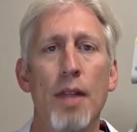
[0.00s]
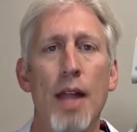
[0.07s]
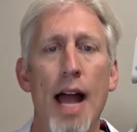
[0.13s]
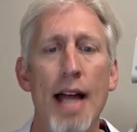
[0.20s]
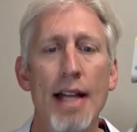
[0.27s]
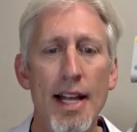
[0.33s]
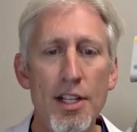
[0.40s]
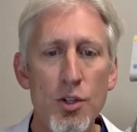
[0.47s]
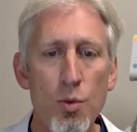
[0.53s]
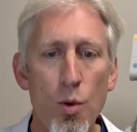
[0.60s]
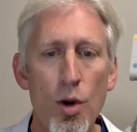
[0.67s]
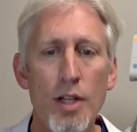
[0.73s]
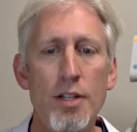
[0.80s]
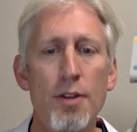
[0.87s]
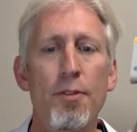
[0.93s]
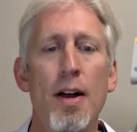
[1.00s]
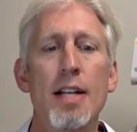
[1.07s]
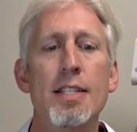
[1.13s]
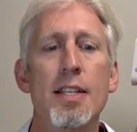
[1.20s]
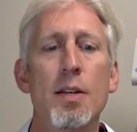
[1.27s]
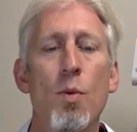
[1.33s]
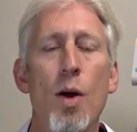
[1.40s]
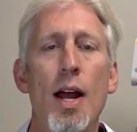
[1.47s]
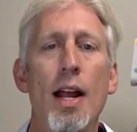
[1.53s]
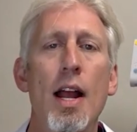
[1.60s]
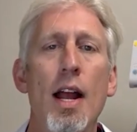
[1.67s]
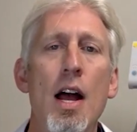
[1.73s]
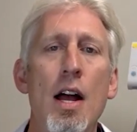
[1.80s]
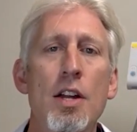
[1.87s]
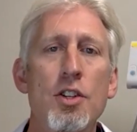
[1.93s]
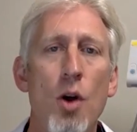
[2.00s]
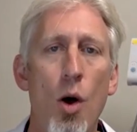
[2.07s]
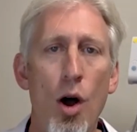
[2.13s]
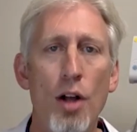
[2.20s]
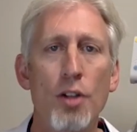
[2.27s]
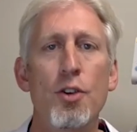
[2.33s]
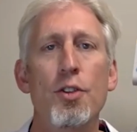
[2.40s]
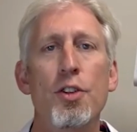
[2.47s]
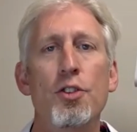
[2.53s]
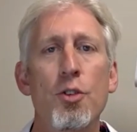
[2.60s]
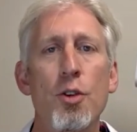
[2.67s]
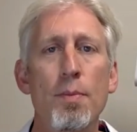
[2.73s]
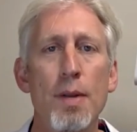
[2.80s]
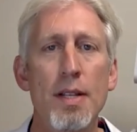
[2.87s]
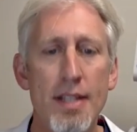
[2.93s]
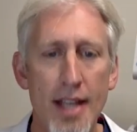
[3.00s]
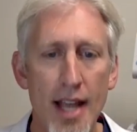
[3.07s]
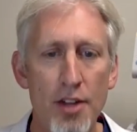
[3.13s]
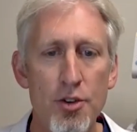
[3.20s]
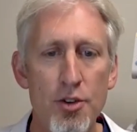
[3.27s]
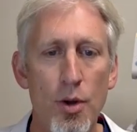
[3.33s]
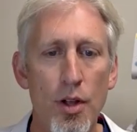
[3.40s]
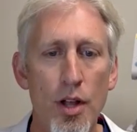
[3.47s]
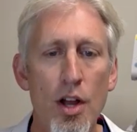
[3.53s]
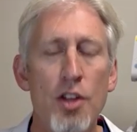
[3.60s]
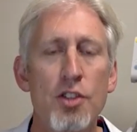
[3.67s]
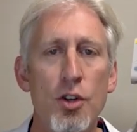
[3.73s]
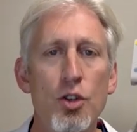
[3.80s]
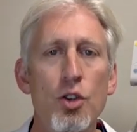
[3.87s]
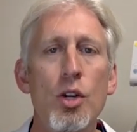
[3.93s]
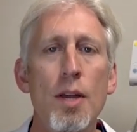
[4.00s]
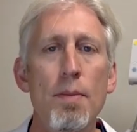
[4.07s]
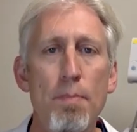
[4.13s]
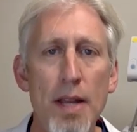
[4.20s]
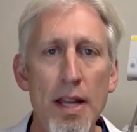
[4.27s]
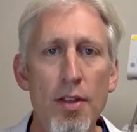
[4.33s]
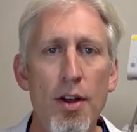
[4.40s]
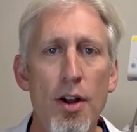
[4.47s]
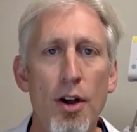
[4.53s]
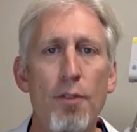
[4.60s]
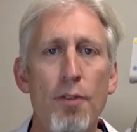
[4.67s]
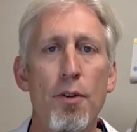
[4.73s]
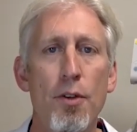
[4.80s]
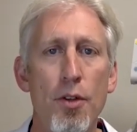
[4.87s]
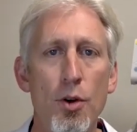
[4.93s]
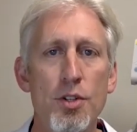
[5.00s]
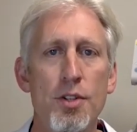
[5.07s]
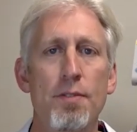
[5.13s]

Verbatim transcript: And let's work to find some way to alter the treatment schedule so you can be there for those